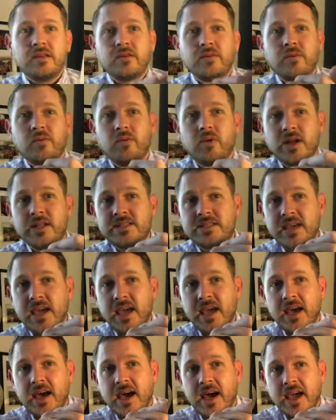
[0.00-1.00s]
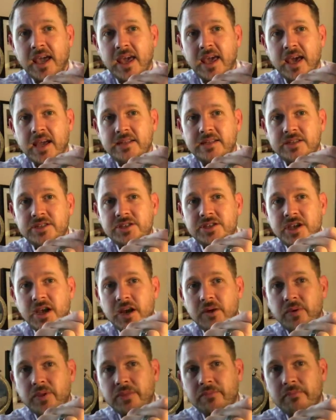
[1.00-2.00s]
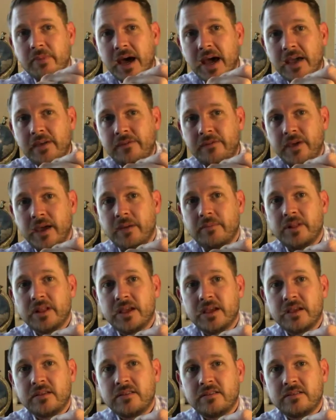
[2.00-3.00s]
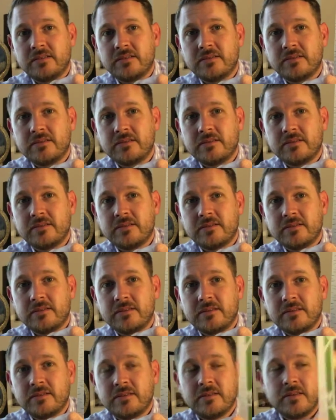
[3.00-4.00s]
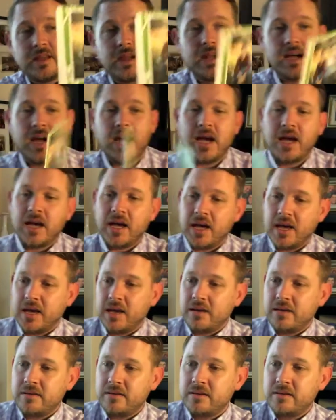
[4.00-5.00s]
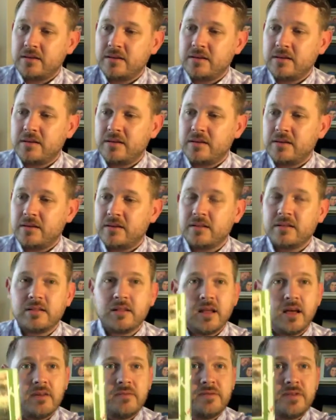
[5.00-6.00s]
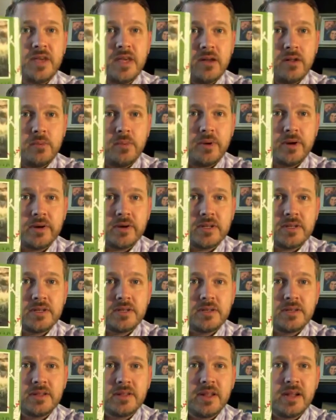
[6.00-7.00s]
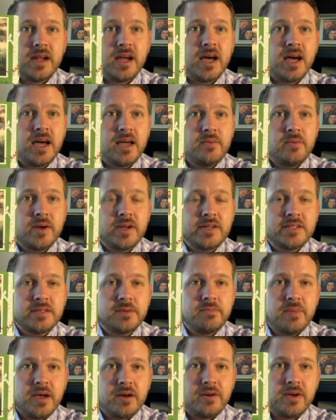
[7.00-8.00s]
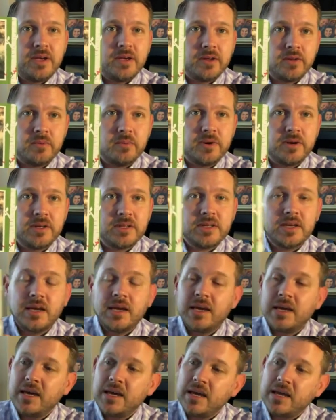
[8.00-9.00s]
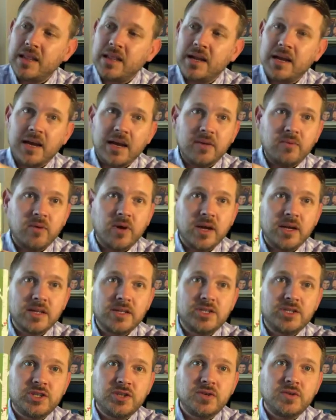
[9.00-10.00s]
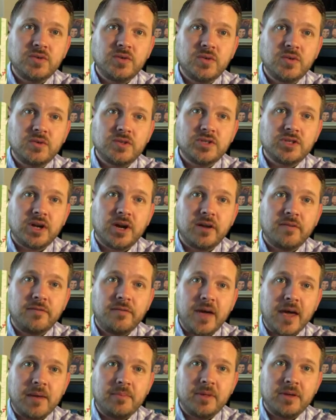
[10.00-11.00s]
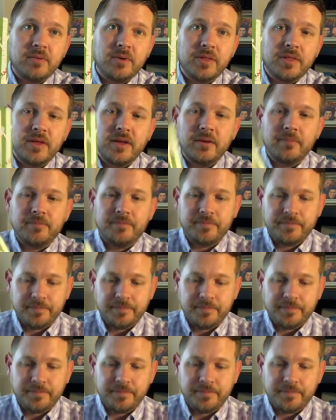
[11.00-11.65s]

One day I had to share with my family that I love Gilbert, that I wanted to marry Gilbert, and that I wanted to start a family with him.